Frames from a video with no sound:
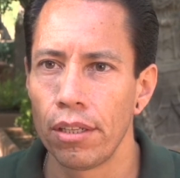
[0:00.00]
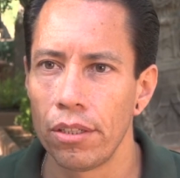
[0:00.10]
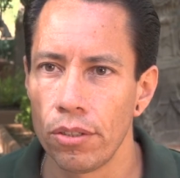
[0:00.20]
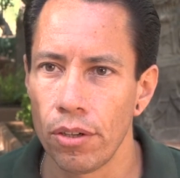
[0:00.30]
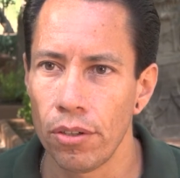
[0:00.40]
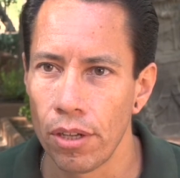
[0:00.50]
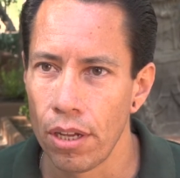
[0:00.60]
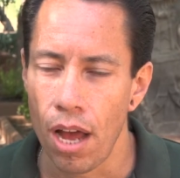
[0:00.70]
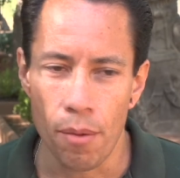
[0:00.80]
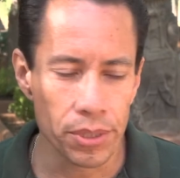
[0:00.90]
I'm
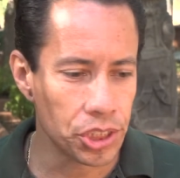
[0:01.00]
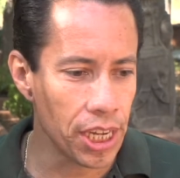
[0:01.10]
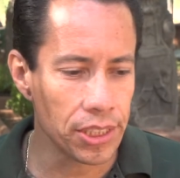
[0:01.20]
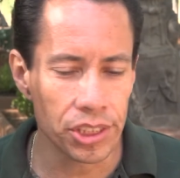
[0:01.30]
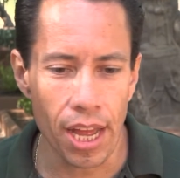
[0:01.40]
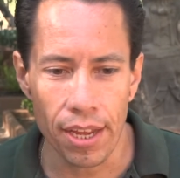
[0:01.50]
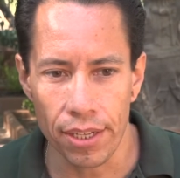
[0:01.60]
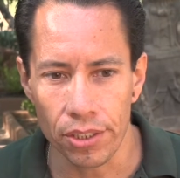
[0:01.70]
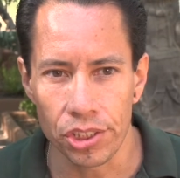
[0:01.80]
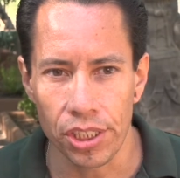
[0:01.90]
gonna change that
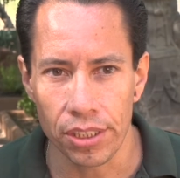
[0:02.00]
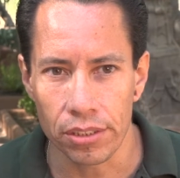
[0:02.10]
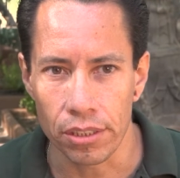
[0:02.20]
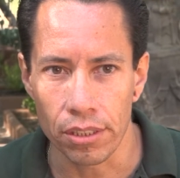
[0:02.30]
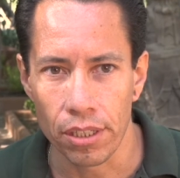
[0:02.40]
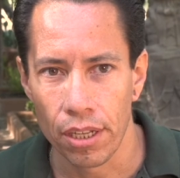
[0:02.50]
energy into